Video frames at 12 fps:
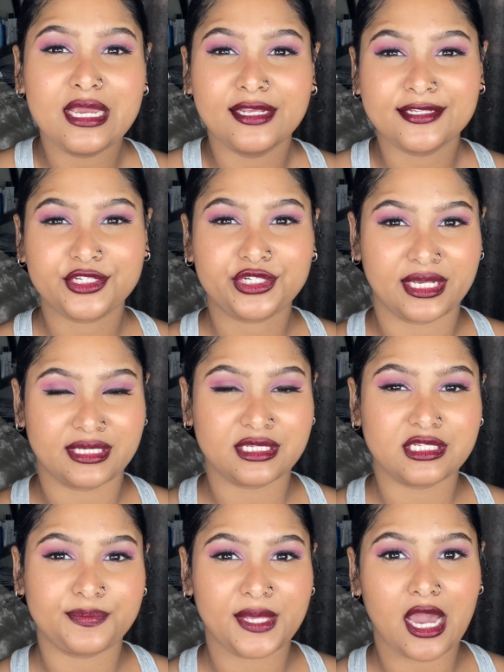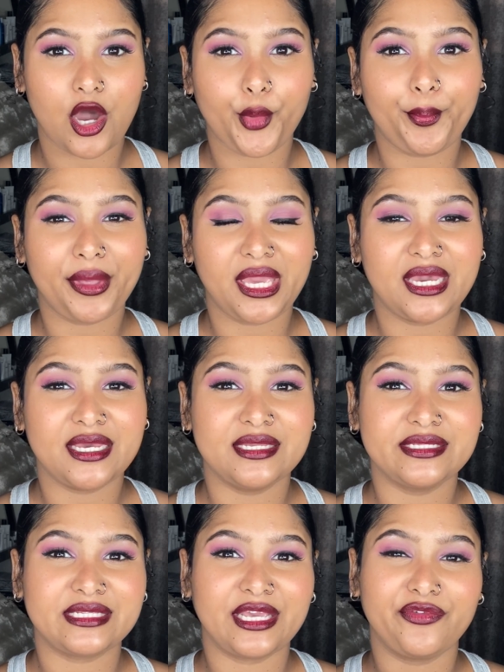stresses me out,
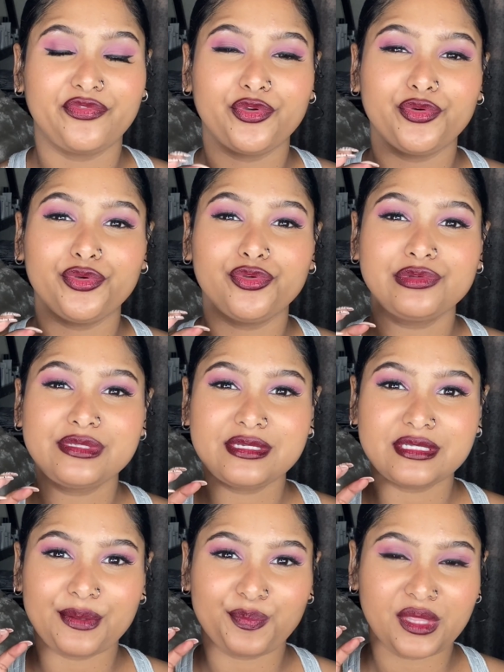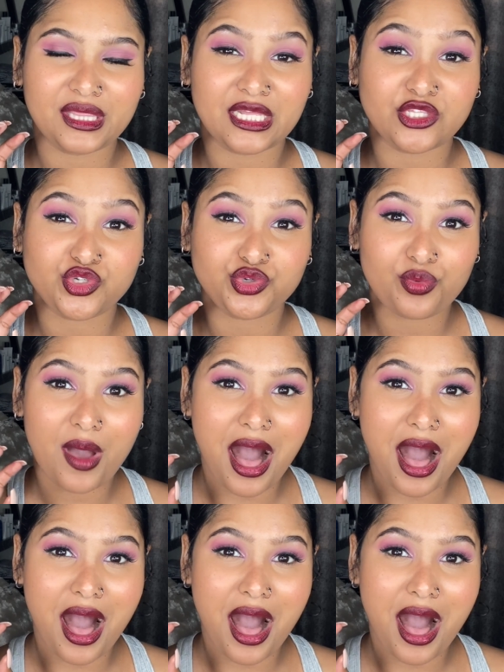because if you're using something that's too